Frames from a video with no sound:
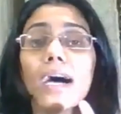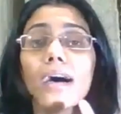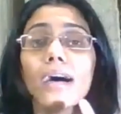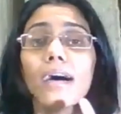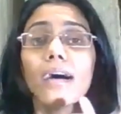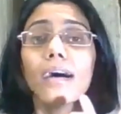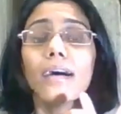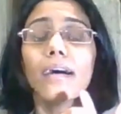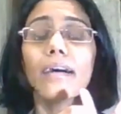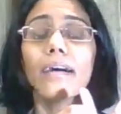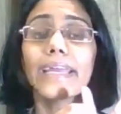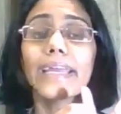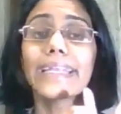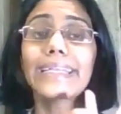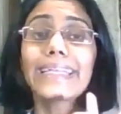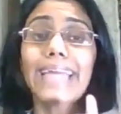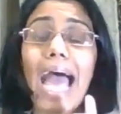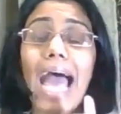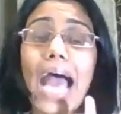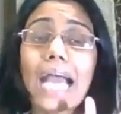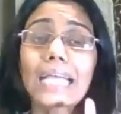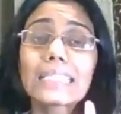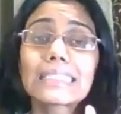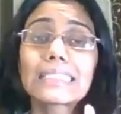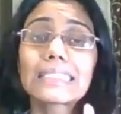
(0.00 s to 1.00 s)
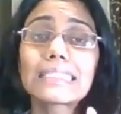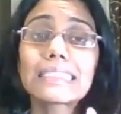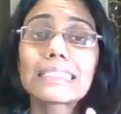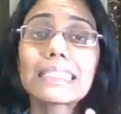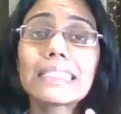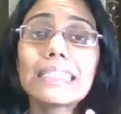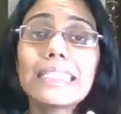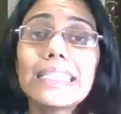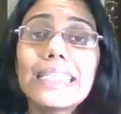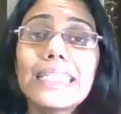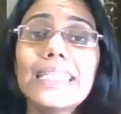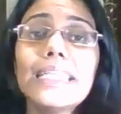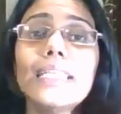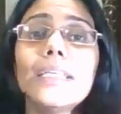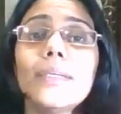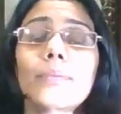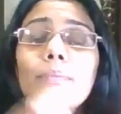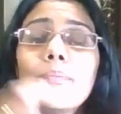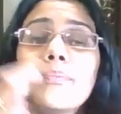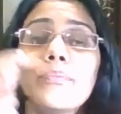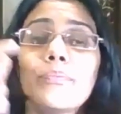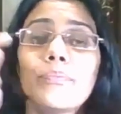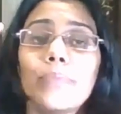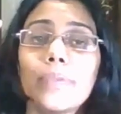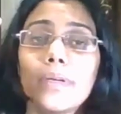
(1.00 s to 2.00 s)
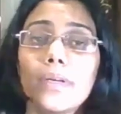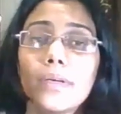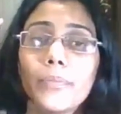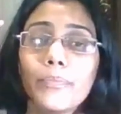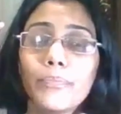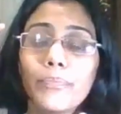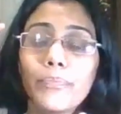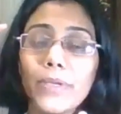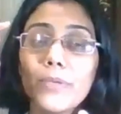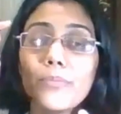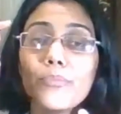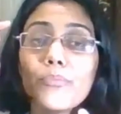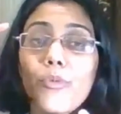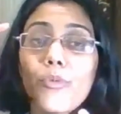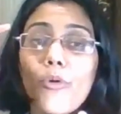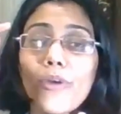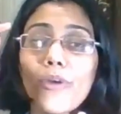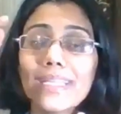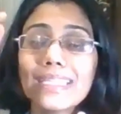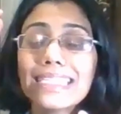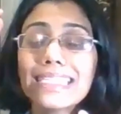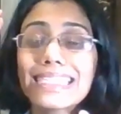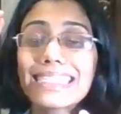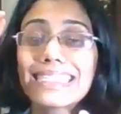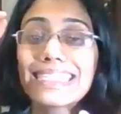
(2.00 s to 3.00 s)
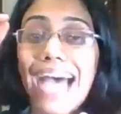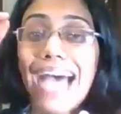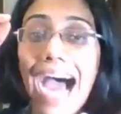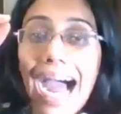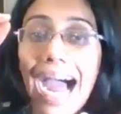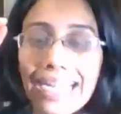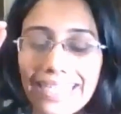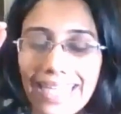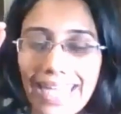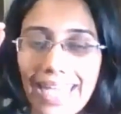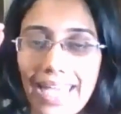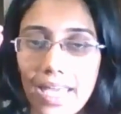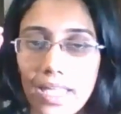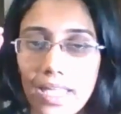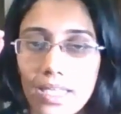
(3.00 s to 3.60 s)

uh, it actually pinpoints that